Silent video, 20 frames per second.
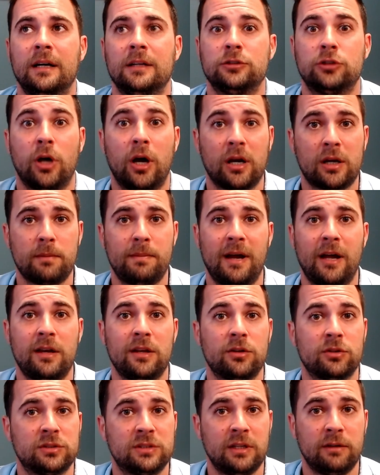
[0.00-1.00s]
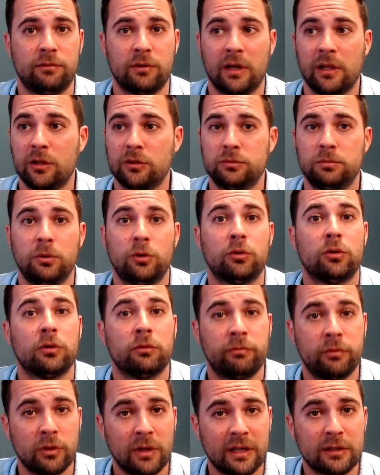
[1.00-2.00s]
talk about it or see if you're eligible or
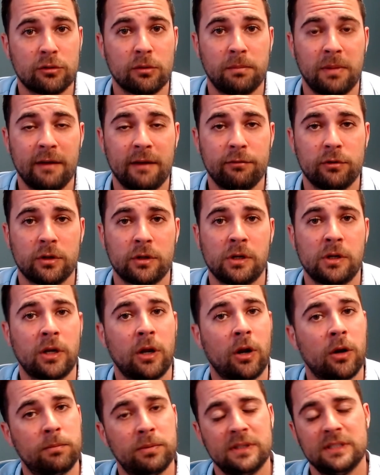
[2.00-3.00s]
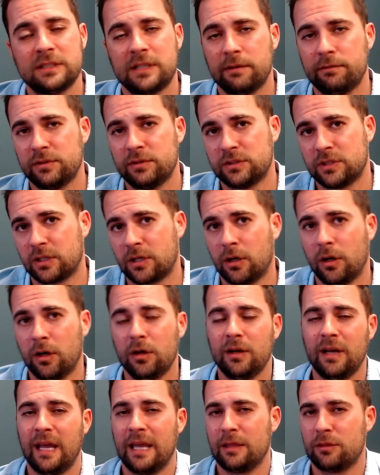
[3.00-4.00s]
if you'd like to apply for your green card, please give us a
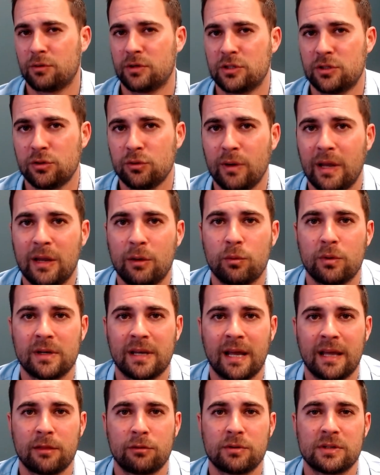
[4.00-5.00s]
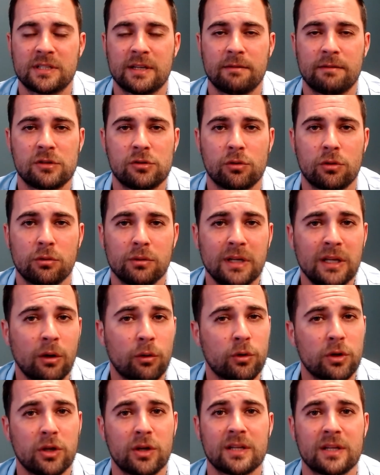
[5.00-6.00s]
call, 832-819-3723,
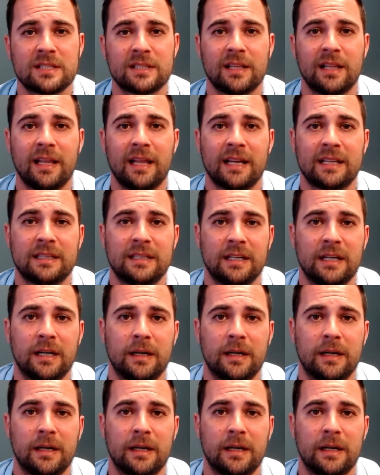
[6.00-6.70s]
or you can select,